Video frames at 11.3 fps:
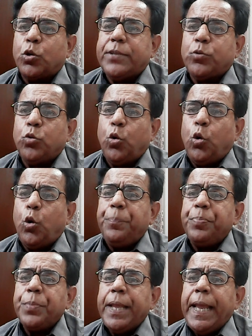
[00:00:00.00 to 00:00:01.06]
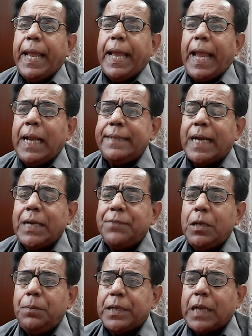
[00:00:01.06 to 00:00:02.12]
so LZ
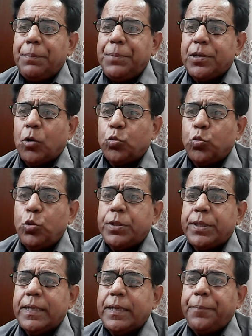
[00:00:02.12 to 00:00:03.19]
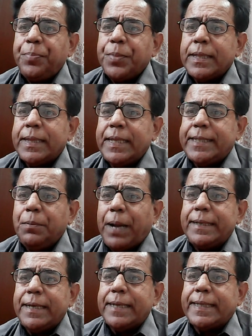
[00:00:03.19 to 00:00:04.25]
will become equal to this
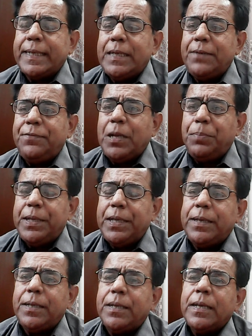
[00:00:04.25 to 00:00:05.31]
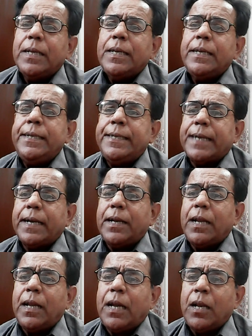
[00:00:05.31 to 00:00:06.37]
minus 3 will be written
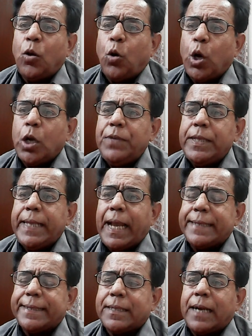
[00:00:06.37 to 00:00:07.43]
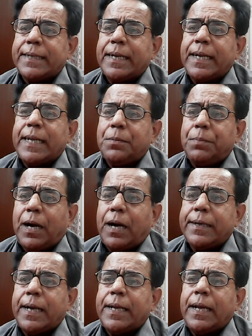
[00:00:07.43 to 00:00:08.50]
along with H cut or H bar
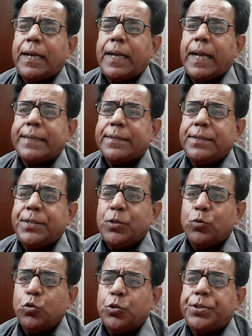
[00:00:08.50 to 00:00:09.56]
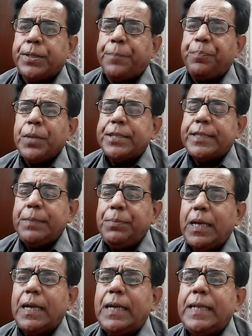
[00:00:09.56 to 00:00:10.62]
or H reduced.
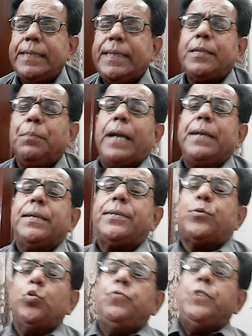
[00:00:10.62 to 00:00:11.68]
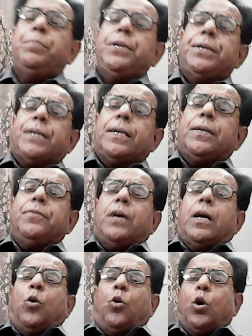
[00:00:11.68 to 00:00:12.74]
Similarly, this minus 2 will be written
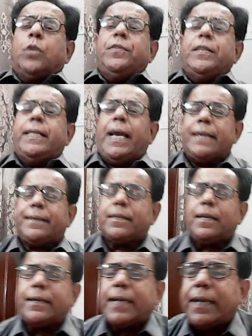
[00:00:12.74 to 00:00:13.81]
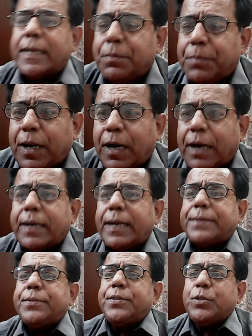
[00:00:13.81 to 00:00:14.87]
along with H cut or H bar or
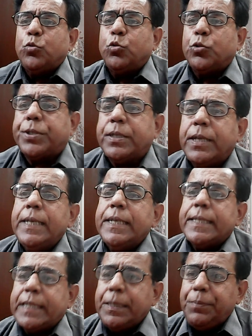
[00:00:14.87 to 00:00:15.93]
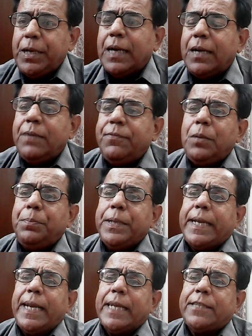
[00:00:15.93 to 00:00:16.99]
H reduced. Similarly will be
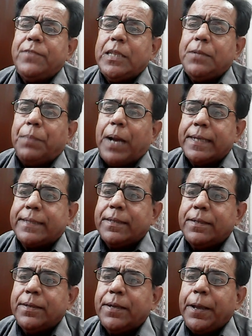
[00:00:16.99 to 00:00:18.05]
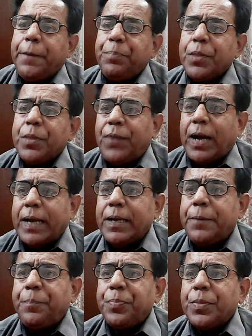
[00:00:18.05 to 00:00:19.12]
case with minus
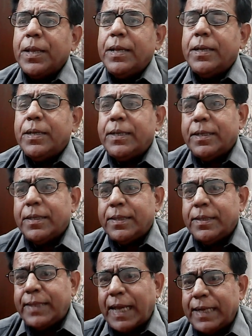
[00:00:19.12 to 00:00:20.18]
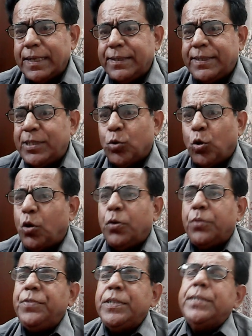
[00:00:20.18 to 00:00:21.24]
1, then 0.
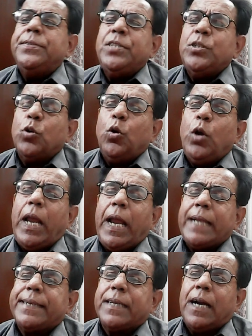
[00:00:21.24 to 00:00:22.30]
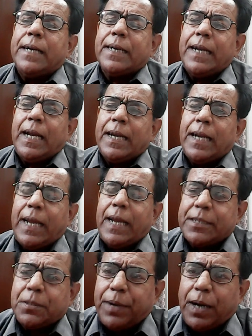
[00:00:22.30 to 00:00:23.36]
With 0, H cut or
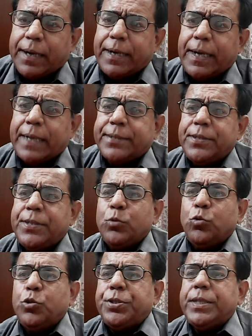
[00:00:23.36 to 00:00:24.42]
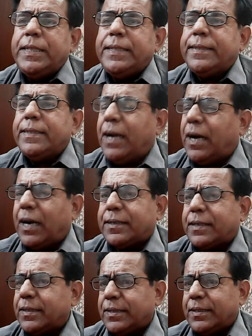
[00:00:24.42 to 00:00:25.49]
H bar or H reduced is not
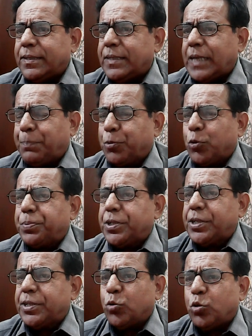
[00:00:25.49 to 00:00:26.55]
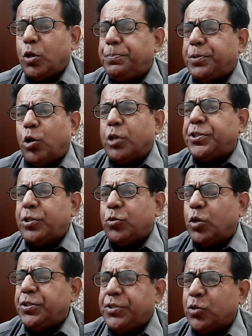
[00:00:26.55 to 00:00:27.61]
appropriate. Okay, because 0
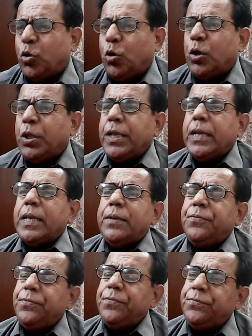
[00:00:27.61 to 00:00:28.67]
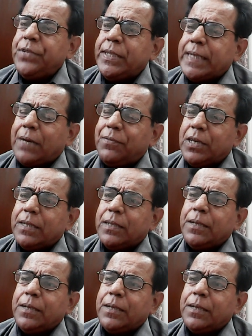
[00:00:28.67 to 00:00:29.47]
is 0. Whichever